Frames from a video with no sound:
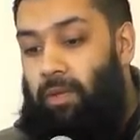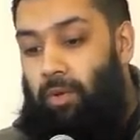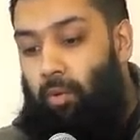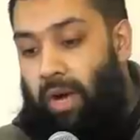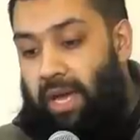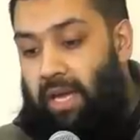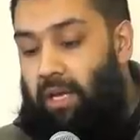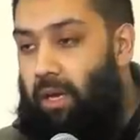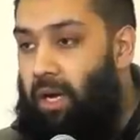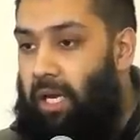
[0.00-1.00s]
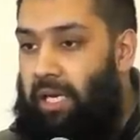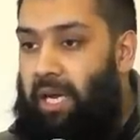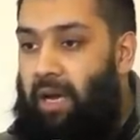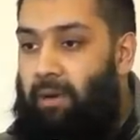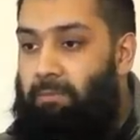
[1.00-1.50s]
the way
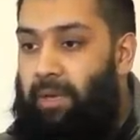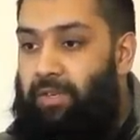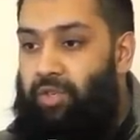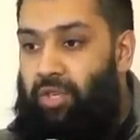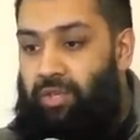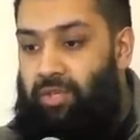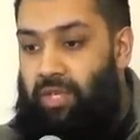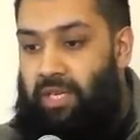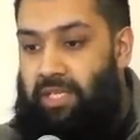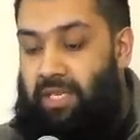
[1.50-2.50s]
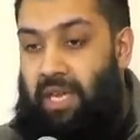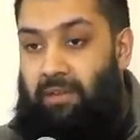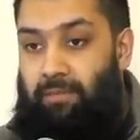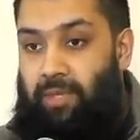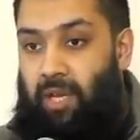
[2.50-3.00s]
Allah mentions his
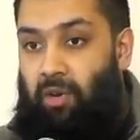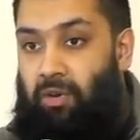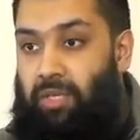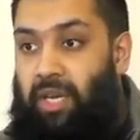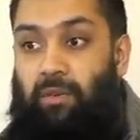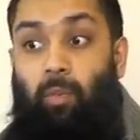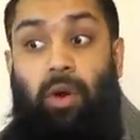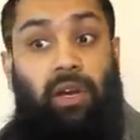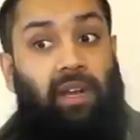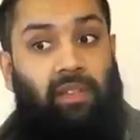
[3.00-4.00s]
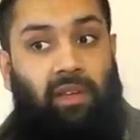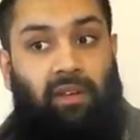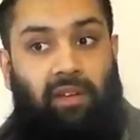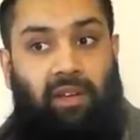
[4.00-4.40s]
names alongside one another.